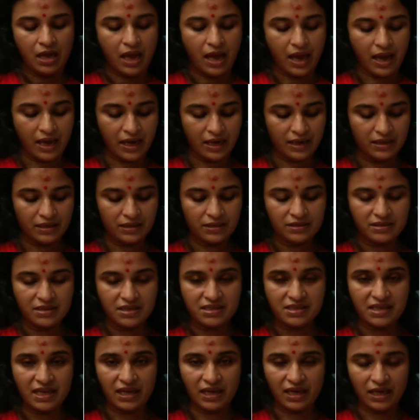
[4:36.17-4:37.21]
And the
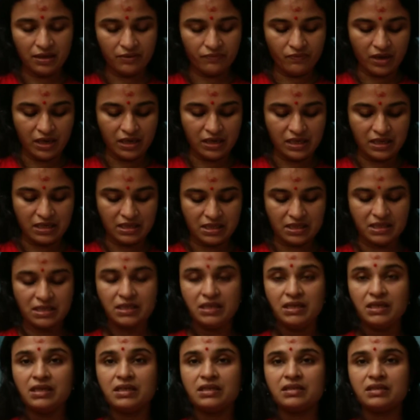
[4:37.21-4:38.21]
second one is